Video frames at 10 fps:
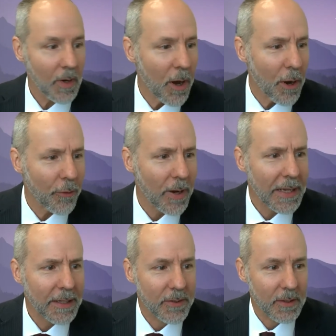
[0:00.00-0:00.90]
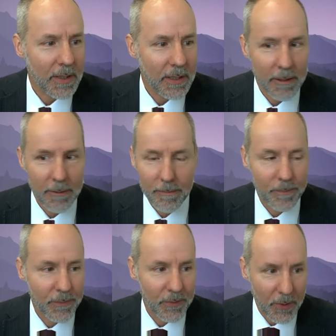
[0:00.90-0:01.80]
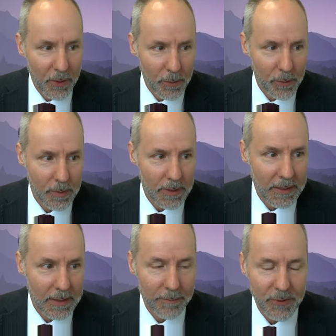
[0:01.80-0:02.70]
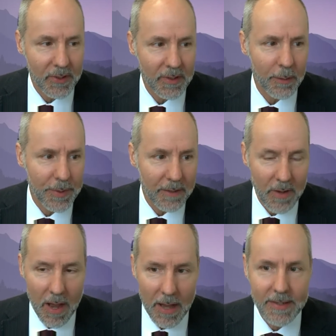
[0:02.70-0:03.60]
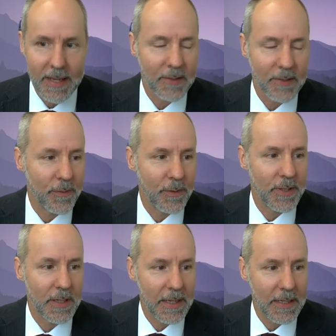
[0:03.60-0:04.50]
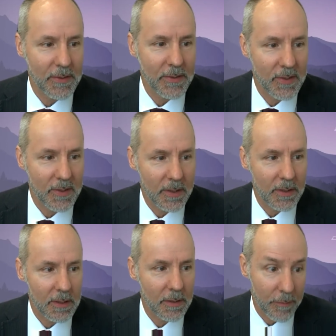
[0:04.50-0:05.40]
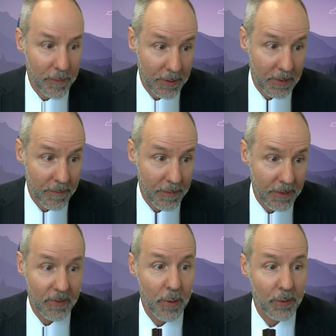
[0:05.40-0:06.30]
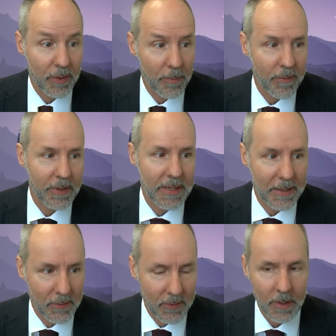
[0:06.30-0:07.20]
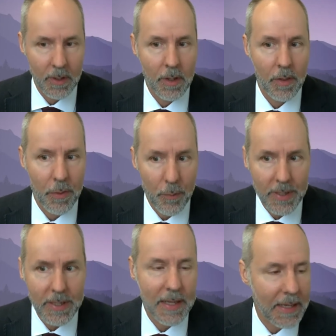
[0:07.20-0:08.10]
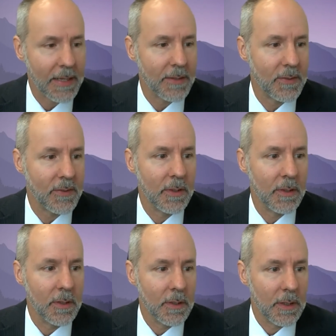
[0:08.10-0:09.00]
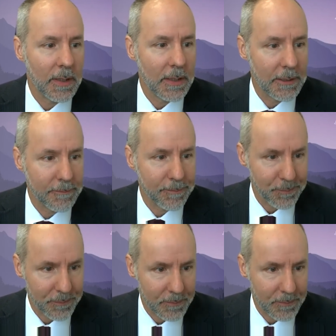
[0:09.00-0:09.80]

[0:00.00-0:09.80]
All right. So just a little bit of context for today's for the symposium over the next 3 days. I